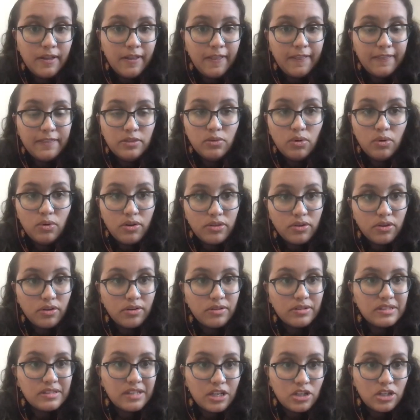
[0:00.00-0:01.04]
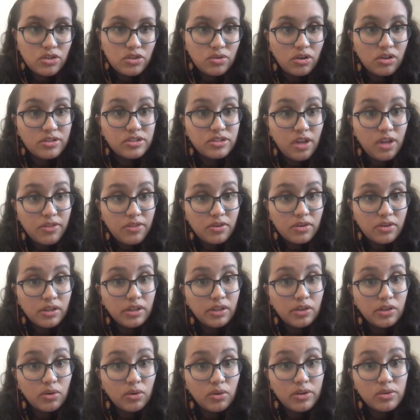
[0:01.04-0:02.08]
northern, central, southern
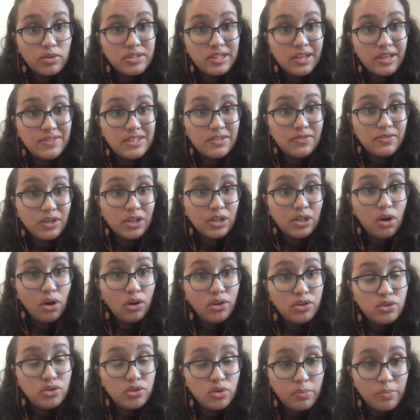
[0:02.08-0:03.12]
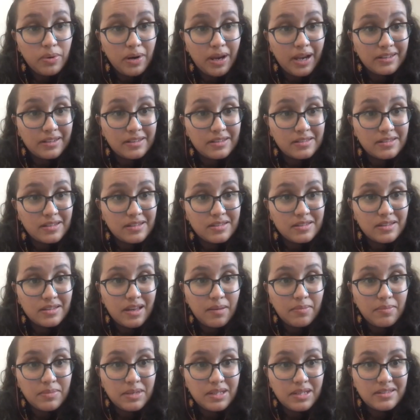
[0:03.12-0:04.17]
Illinois, those have different cultural practices, and
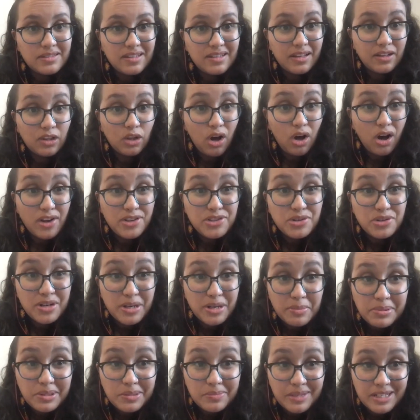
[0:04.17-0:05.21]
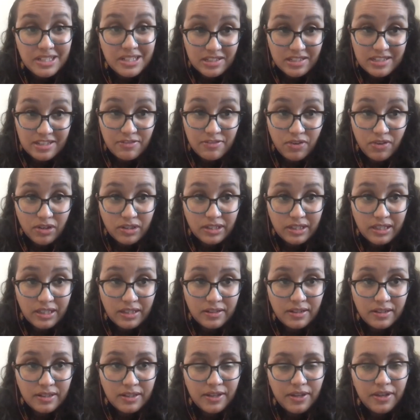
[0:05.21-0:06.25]
that means that laws are implemented differently.
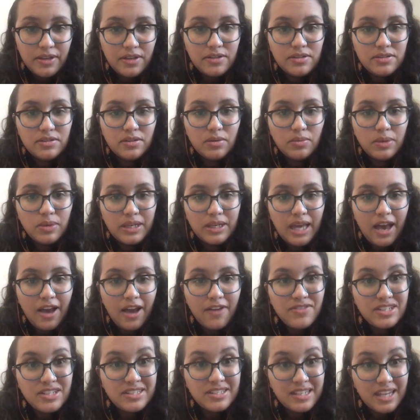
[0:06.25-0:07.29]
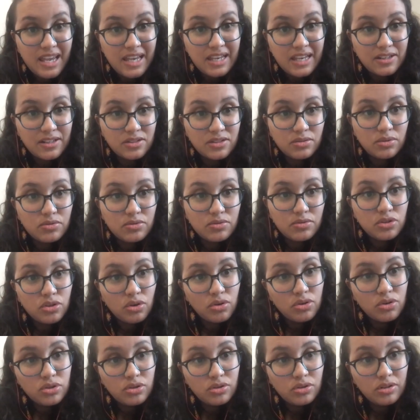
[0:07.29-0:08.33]
So we have to take a sort of
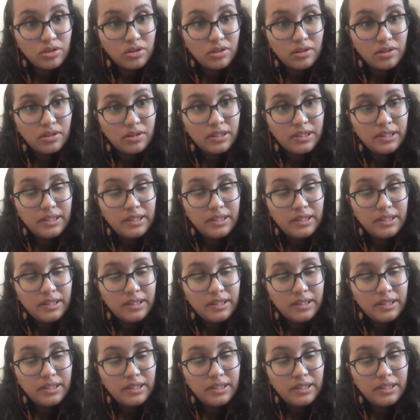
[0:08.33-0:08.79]
social